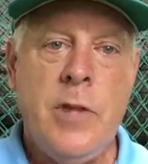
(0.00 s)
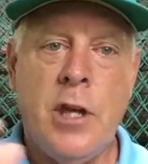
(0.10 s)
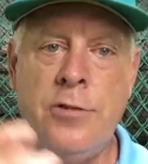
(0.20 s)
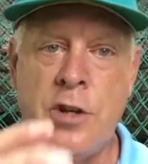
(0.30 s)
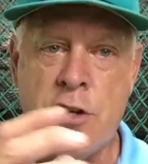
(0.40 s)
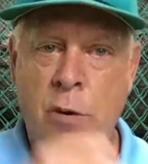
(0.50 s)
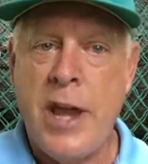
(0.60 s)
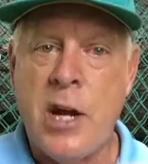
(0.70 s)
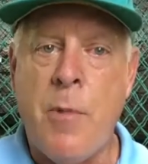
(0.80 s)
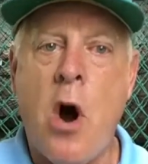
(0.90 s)
is to
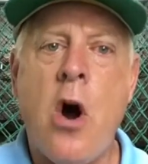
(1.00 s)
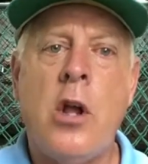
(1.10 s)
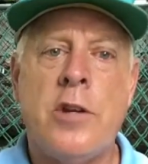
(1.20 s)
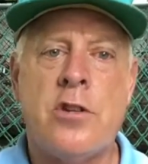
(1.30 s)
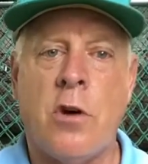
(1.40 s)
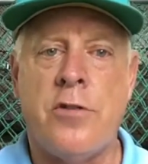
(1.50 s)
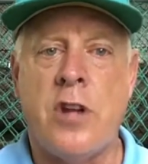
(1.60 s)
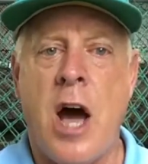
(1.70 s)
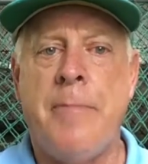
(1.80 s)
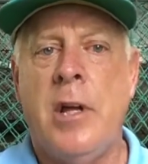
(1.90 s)
train them all at
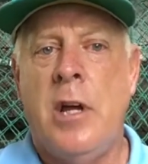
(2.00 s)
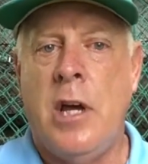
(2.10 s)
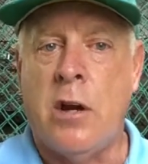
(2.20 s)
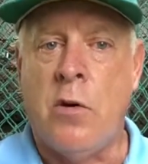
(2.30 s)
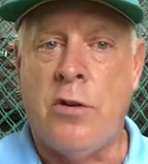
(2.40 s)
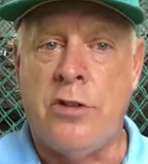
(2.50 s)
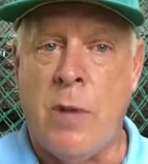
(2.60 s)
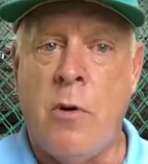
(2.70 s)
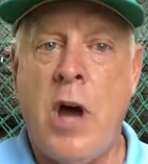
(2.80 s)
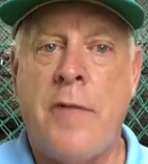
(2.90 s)
shortstop. And of course, some
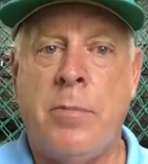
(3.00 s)
will have